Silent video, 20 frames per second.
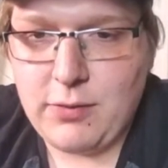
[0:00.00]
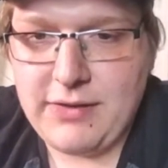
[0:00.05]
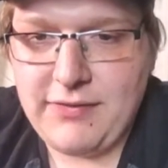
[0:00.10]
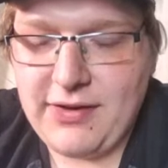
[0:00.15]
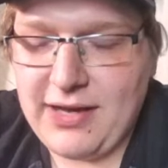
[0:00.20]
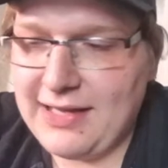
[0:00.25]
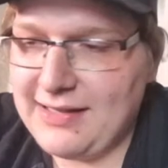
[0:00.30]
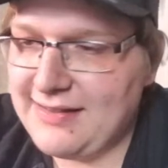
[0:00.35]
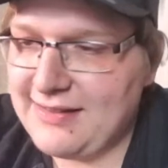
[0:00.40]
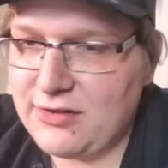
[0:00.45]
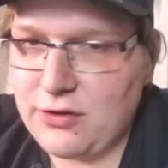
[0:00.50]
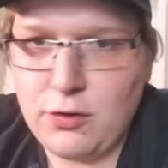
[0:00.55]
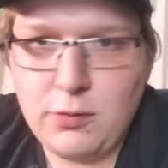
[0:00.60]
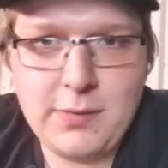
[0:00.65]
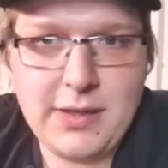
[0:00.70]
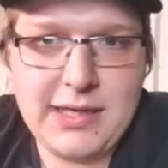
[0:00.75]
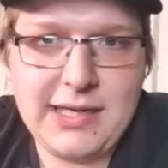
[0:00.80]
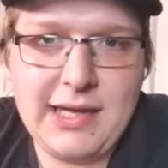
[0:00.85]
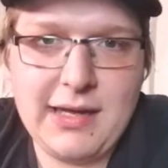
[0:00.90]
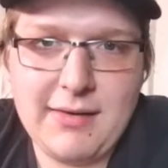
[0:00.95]
We've had so
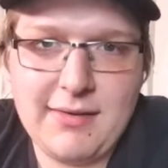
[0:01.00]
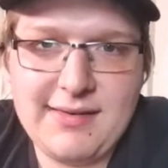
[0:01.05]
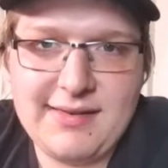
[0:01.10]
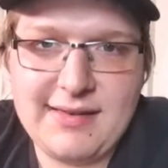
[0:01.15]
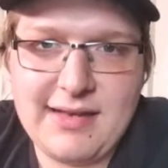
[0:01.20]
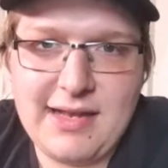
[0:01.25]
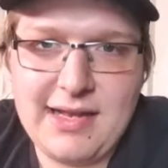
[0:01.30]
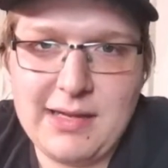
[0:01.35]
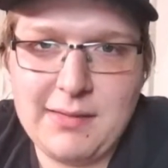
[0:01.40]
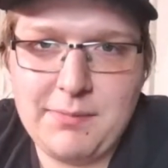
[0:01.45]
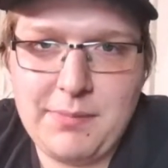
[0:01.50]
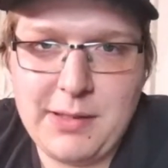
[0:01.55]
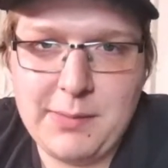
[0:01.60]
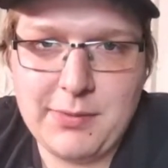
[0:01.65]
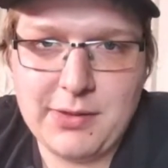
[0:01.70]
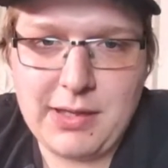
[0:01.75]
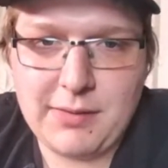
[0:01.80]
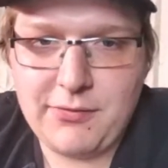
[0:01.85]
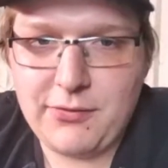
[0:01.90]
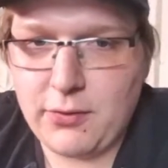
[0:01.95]
many, I was saying,
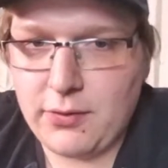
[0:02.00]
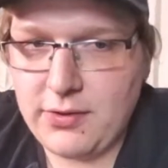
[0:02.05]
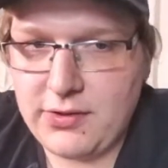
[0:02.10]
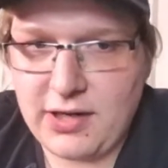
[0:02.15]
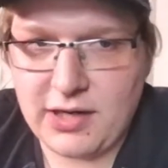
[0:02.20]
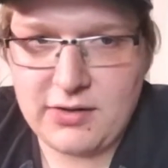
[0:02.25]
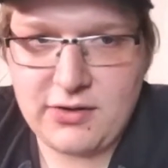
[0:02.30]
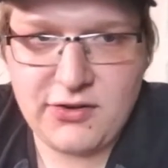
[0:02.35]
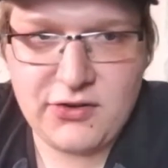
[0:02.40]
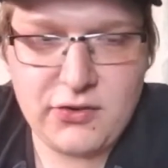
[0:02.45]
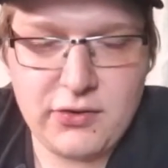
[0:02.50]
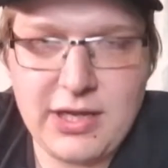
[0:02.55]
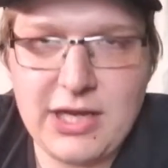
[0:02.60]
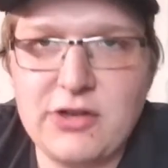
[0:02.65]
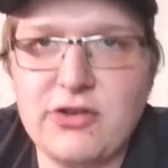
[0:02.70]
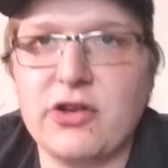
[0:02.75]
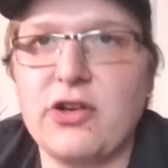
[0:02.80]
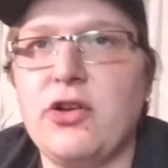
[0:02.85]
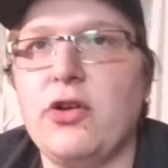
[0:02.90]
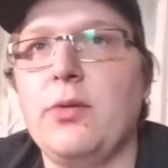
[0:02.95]
people come forward, Dr.
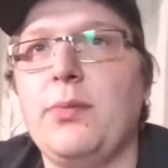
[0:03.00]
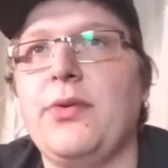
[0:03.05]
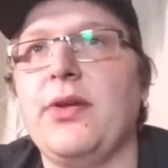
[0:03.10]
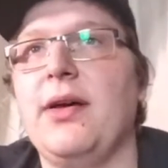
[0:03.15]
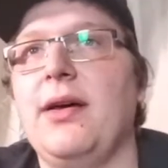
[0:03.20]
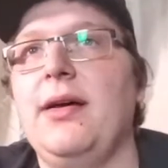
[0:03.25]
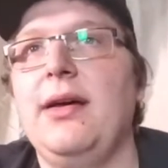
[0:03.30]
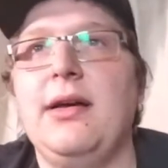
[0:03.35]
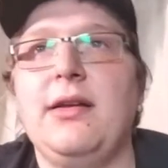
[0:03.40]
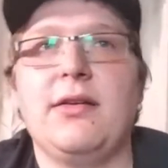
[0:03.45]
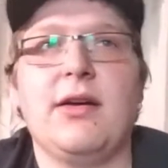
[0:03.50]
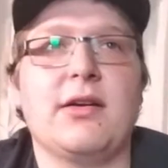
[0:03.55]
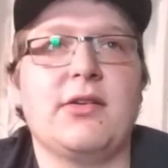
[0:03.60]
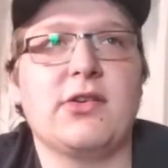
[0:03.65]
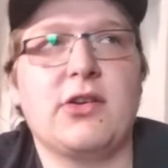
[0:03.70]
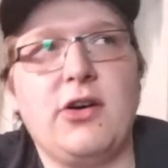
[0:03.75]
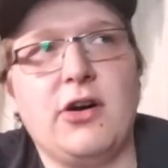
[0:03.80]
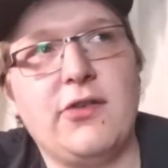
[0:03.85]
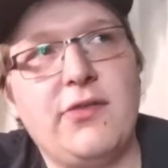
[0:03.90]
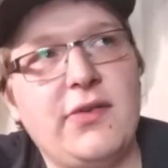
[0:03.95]
Sunetra Gupta,
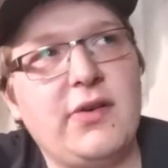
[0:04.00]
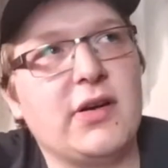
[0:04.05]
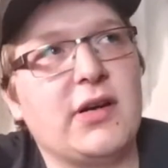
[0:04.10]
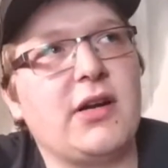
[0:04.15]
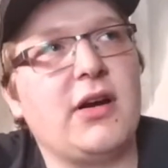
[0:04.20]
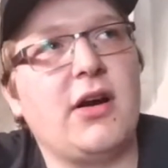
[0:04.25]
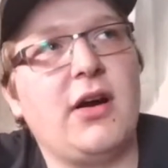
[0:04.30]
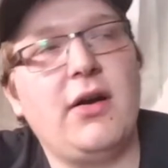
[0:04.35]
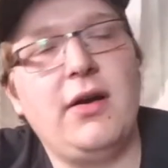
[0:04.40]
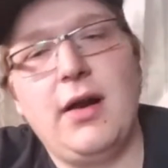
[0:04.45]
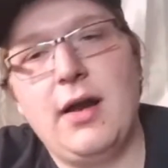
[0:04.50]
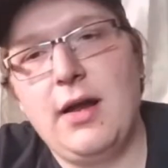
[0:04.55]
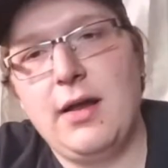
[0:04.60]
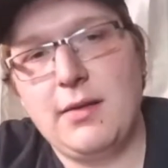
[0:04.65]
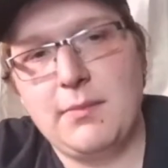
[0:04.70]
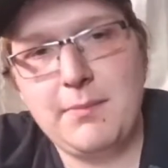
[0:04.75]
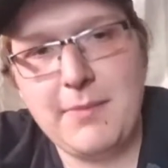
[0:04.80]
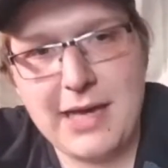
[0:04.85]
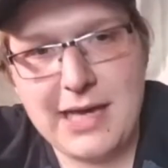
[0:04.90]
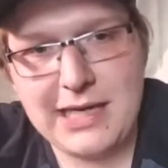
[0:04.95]
Dr. Kulvinder Kaur,
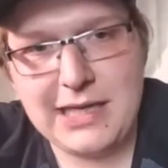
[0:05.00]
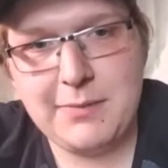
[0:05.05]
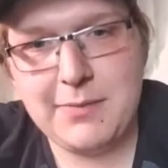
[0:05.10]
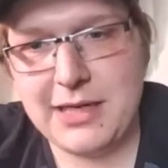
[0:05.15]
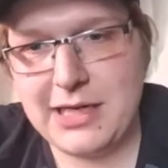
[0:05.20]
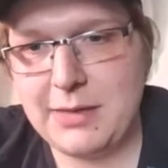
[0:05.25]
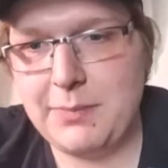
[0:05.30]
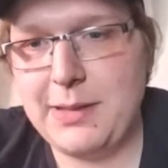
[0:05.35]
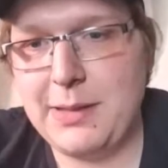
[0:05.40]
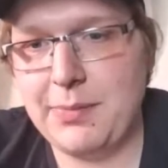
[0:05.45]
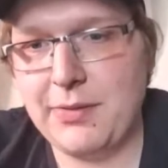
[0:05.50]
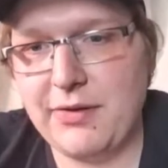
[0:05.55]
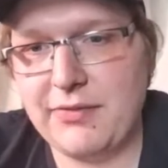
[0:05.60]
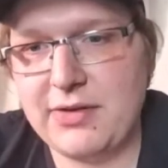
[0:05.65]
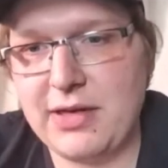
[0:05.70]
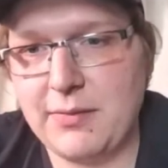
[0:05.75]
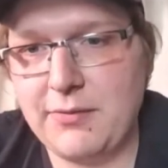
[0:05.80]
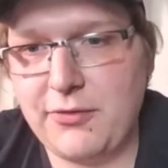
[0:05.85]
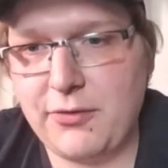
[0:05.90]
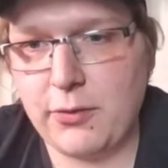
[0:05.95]
many people
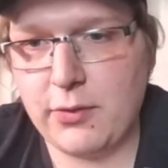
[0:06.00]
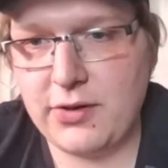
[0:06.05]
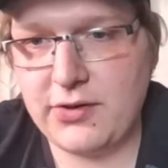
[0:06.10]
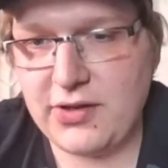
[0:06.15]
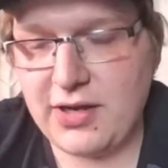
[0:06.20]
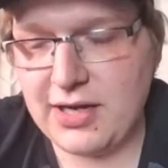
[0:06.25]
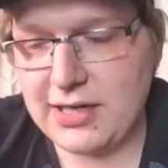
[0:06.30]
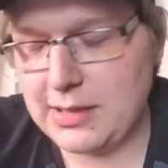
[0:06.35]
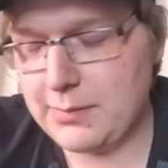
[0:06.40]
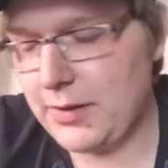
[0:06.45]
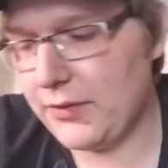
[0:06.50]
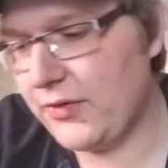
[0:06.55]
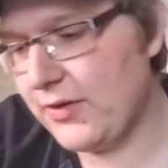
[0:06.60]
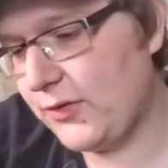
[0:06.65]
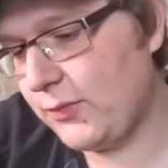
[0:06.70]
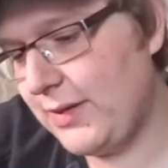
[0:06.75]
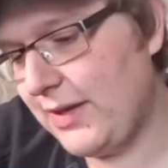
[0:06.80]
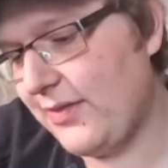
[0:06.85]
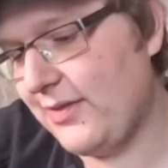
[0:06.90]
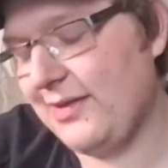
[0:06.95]
have come forward talking about
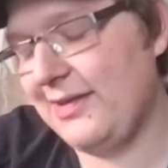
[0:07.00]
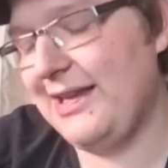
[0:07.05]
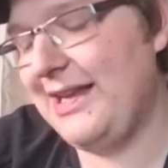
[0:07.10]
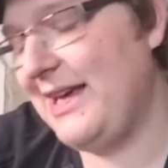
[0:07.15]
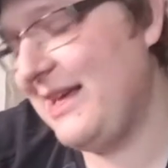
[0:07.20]
this. We had the